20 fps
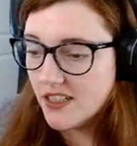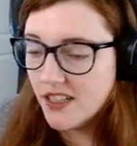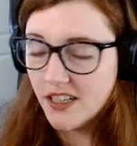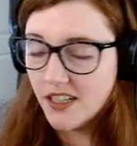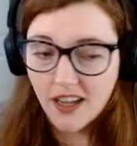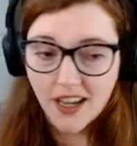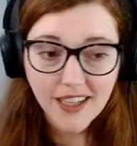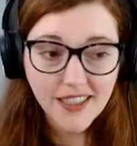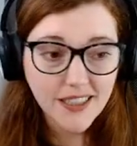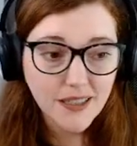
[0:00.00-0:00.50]
look
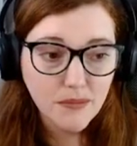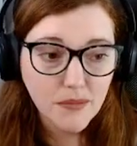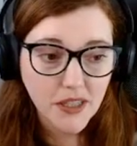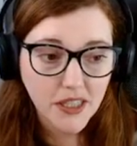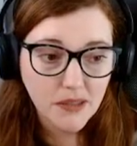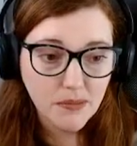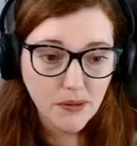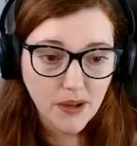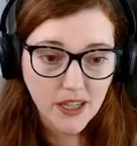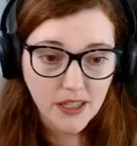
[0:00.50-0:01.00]
like
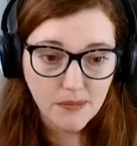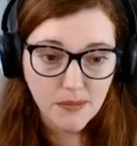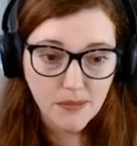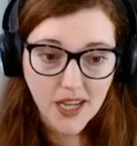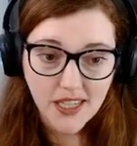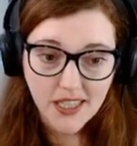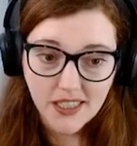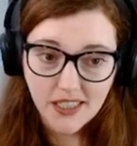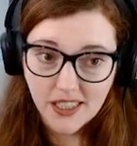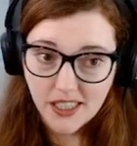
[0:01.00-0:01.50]
Symbiote
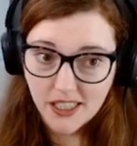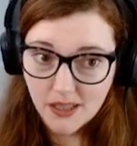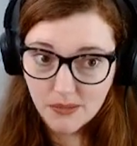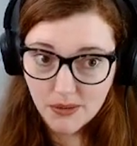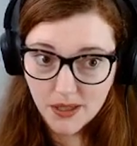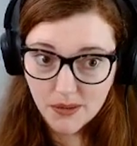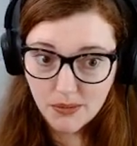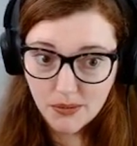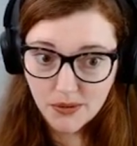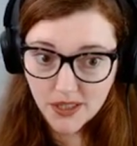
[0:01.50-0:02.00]
Spider-Man is going to
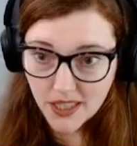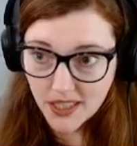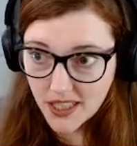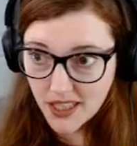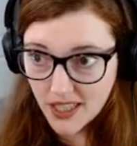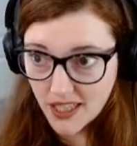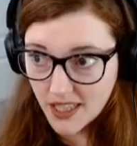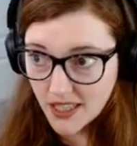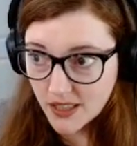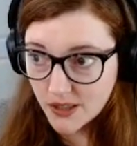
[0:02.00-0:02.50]
be pretty
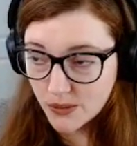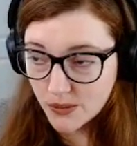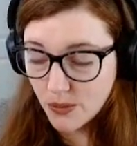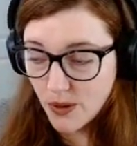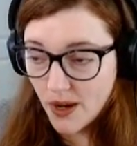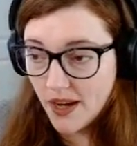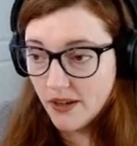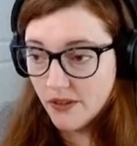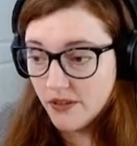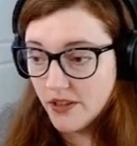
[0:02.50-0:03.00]
key as
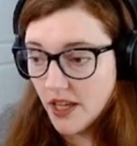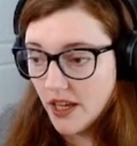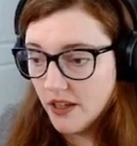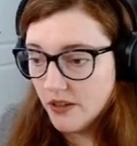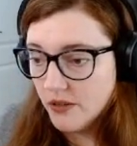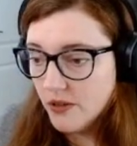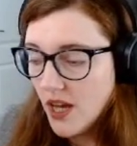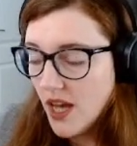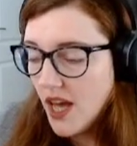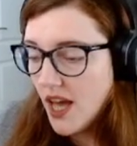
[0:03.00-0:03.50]
well
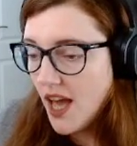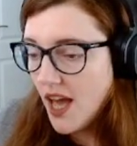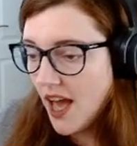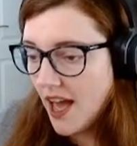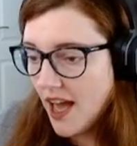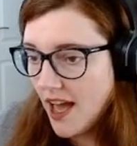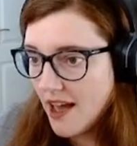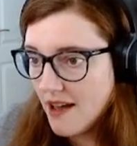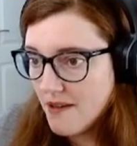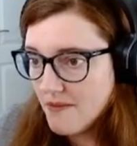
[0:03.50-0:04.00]
though,
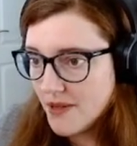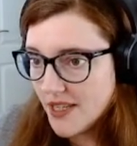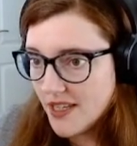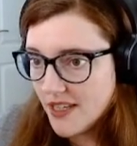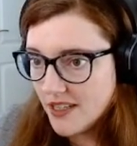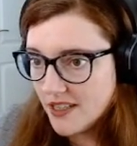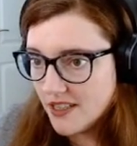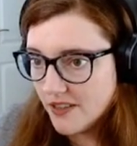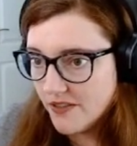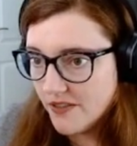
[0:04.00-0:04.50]

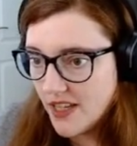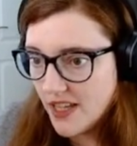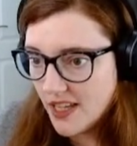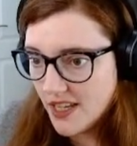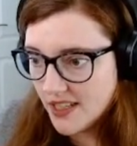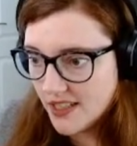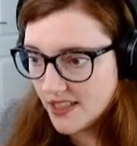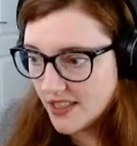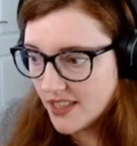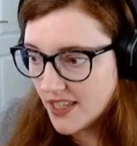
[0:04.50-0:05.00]
because of
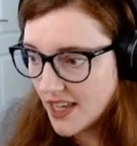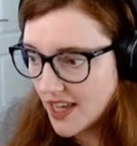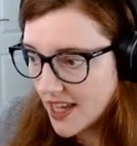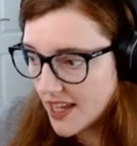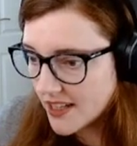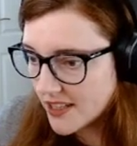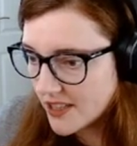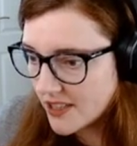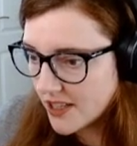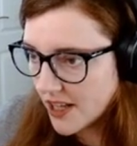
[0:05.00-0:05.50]
his
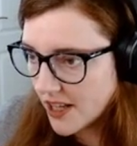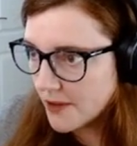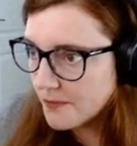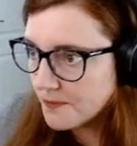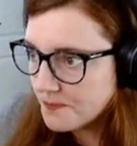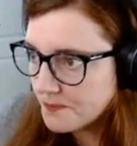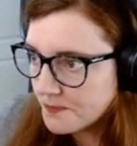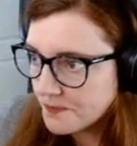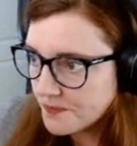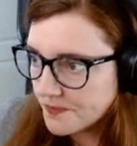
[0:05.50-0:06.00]
kit. So
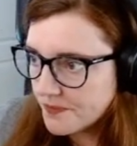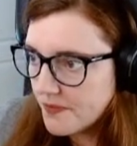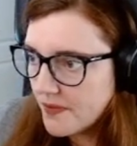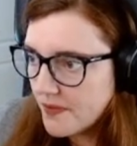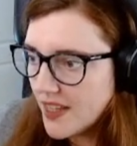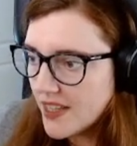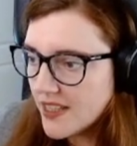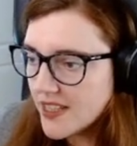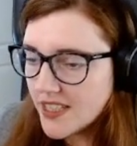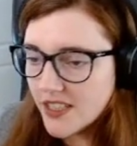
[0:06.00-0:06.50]

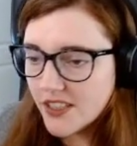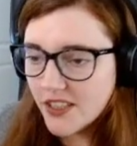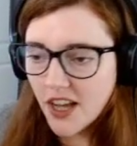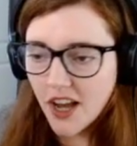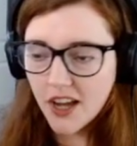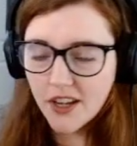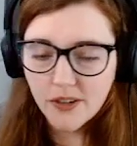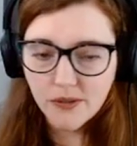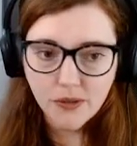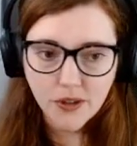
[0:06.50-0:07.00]
this is
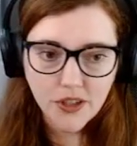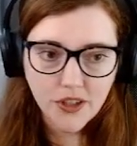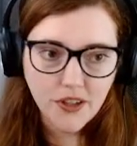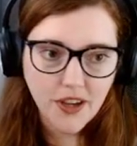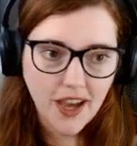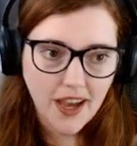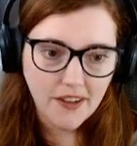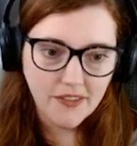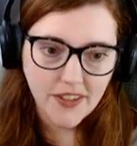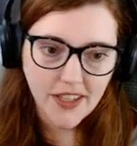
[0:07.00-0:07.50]
kind of what you
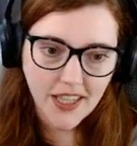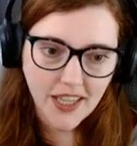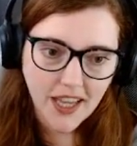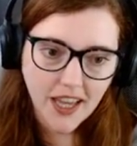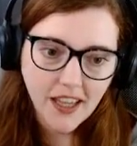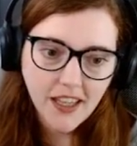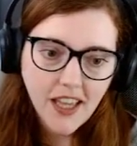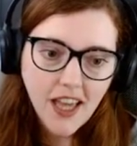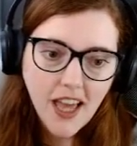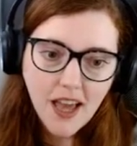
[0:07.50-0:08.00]
have
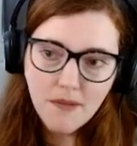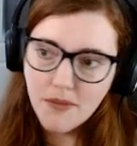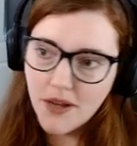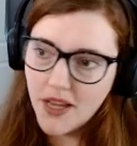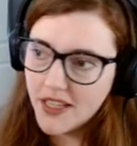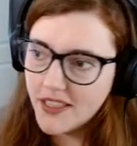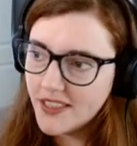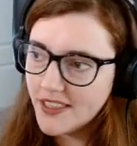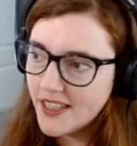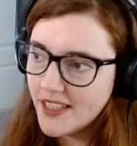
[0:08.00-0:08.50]
here.
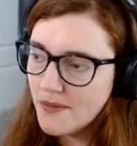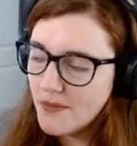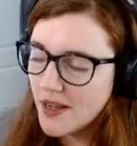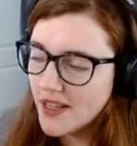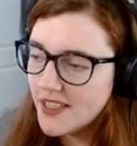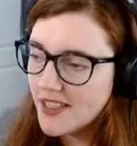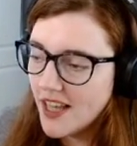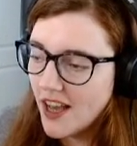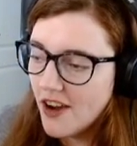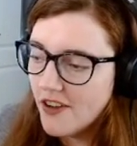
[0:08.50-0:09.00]
Personally
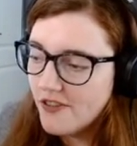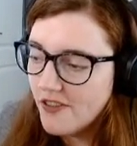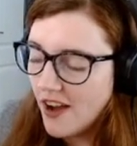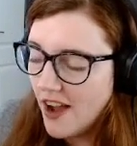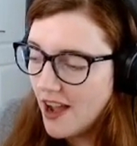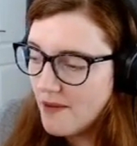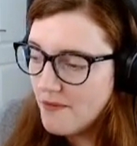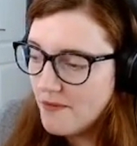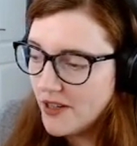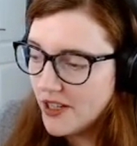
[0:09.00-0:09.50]
myself,
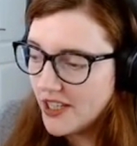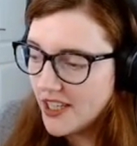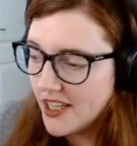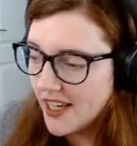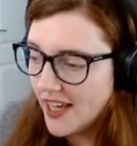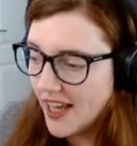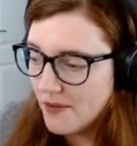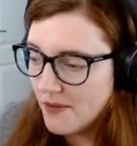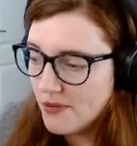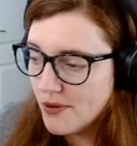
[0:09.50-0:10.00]
I'm
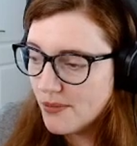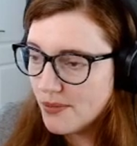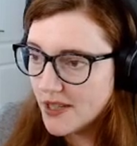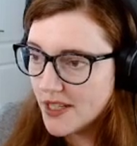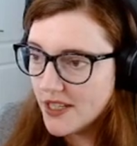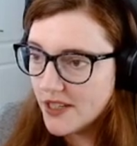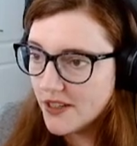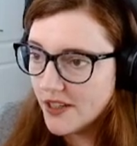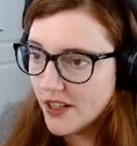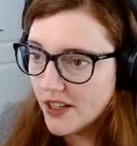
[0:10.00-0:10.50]
looking at
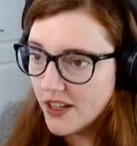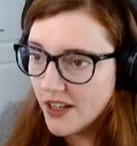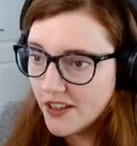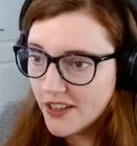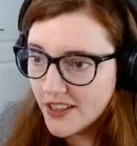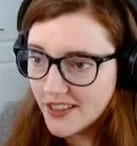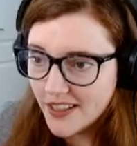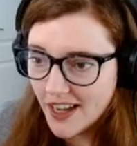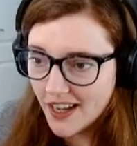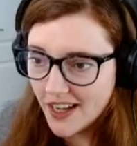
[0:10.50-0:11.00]
probably doing
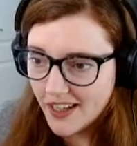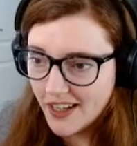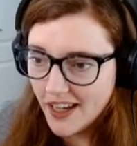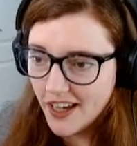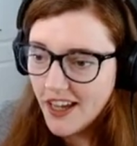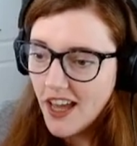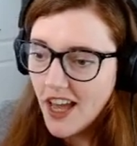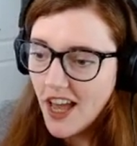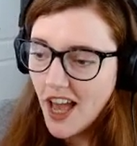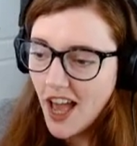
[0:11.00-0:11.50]
Cloak and
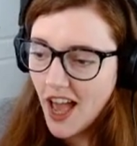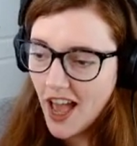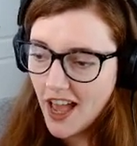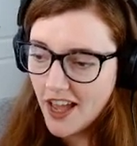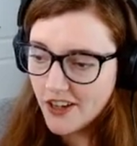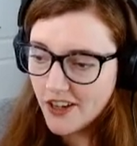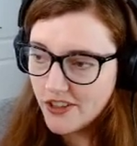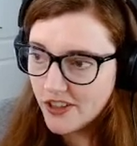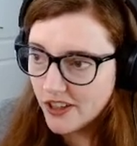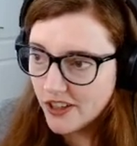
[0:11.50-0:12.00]
Dagger,
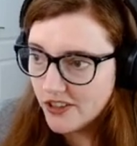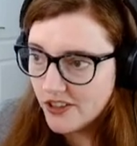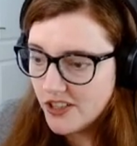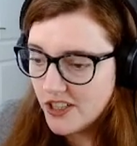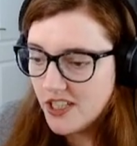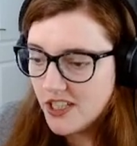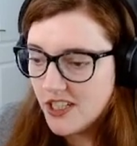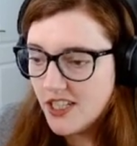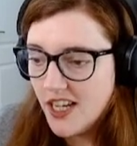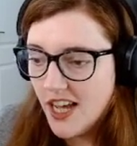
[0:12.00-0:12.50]

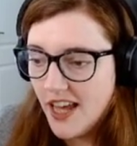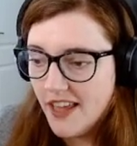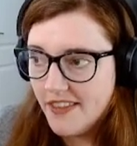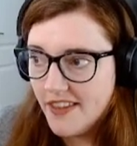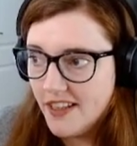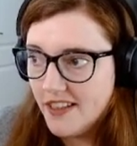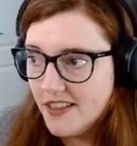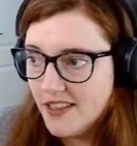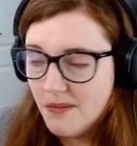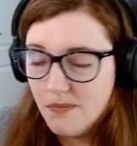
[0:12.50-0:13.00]
Shang-Chi, and
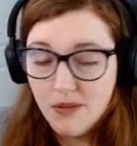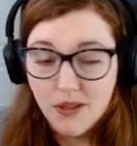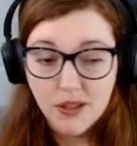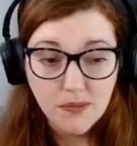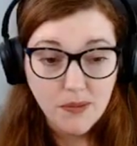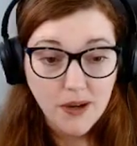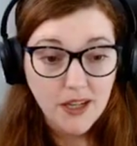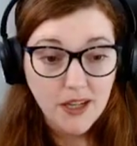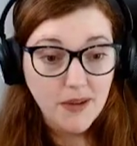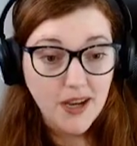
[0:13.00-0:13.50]
then Symbiote
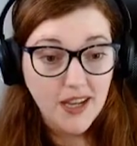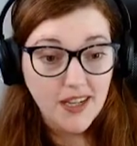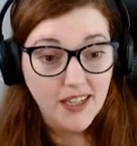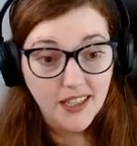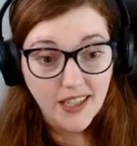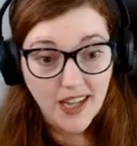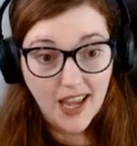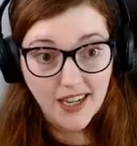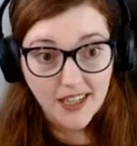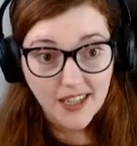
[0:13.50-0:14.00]
Spider-Man
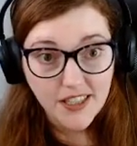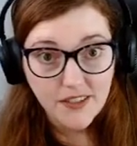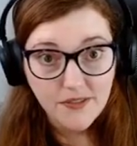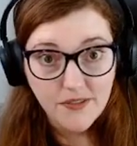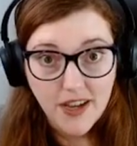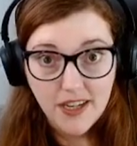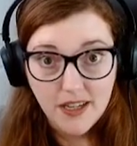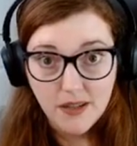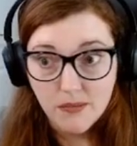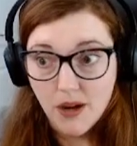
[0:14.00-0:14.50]
and
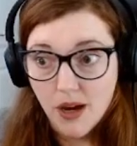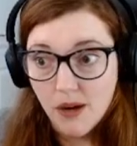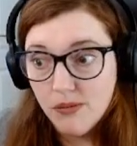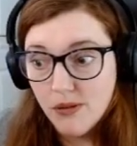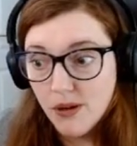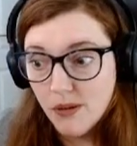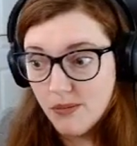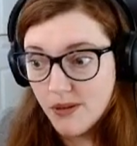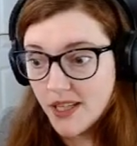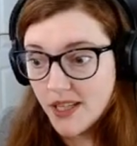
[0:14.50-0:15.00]
Anti-Venom are
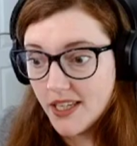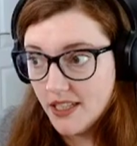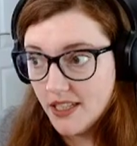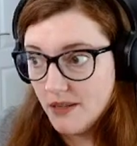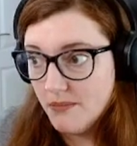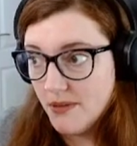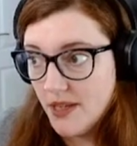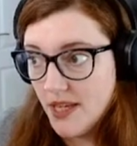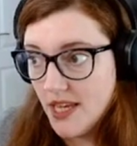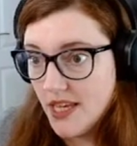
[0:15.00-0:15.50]
probably going to
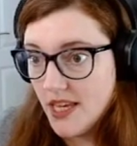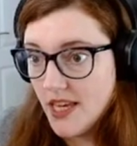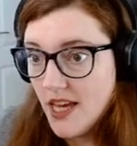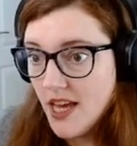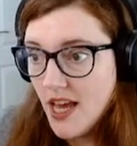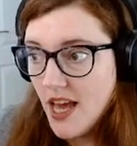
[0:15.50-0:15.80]
be